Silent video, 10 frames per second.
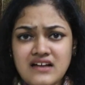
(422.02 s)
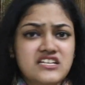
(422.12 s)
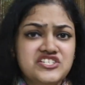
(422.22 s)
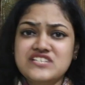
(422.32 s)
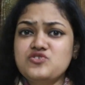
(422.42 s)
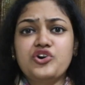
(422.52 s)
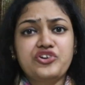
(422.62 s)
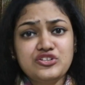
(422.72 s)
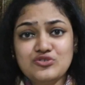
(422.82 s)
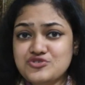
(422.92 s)
such as
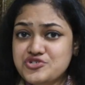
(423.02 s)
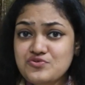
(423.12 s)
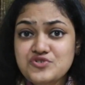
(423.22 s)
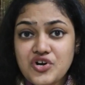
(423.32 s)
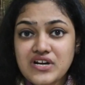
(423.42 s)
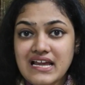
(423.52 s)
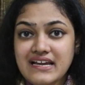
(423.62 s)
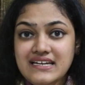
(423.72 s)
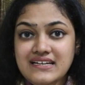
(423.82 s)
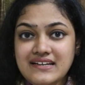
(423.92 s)
ordering those shoes
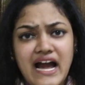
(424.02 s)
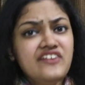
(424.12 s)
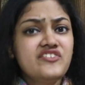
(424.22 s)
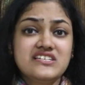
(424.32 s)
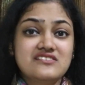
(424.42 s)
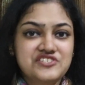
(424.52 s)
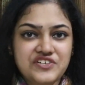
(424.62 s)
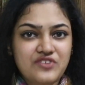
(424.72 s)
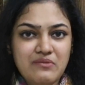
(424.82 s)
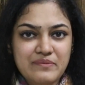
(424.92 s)
online and
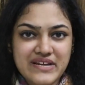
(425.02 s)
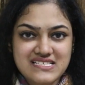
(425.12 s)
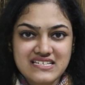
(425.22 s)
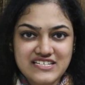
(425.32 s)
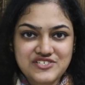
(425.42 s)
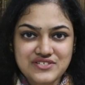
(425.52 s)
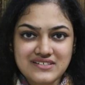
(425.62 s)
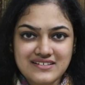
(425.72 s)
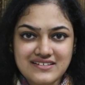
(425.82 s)
researching for my presentation.